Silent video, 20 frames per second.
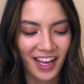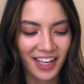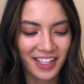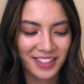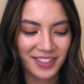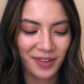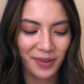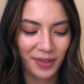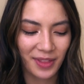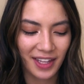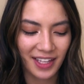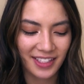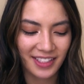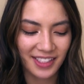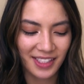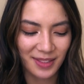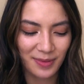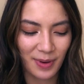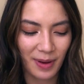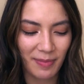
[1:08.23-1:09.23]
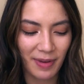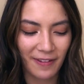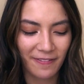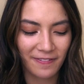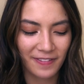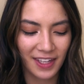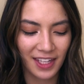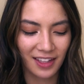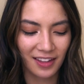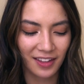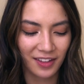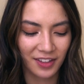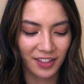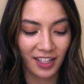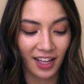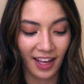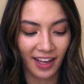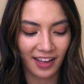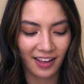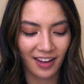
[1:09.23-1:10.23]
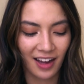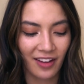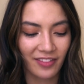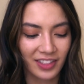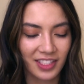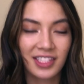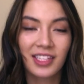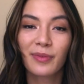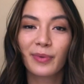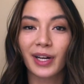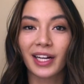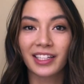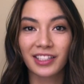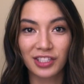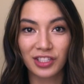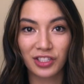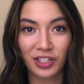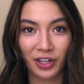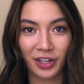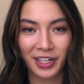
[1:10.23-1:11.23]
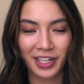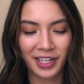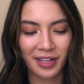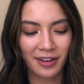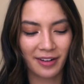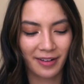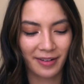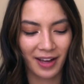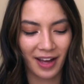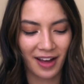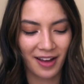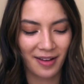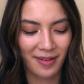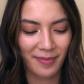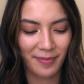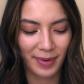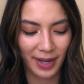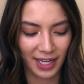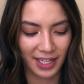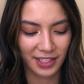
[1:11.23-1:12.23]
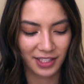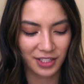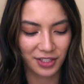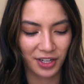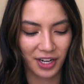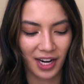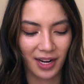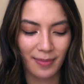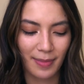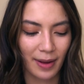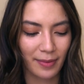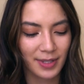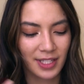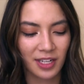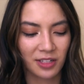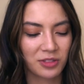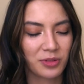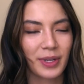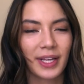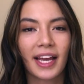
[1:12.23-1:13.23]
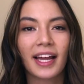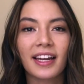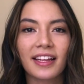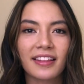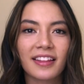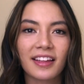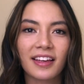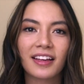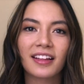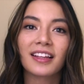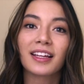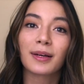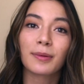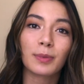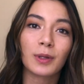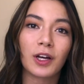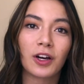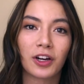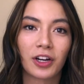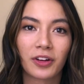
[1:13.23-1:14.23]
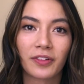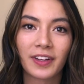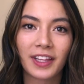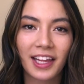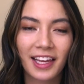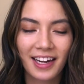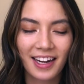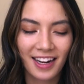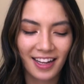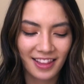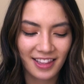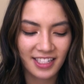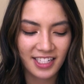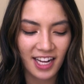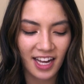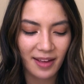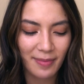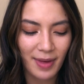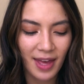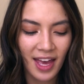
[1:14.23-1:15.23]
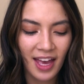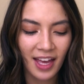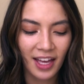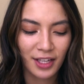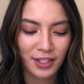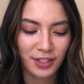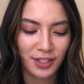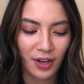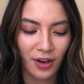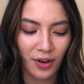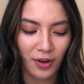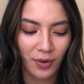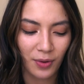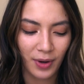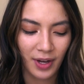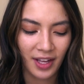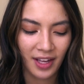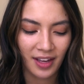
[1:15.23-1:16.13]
So this is what my feed looked like. Obviously when I started my Instagram, I was not doing anything like blogger related at the time. So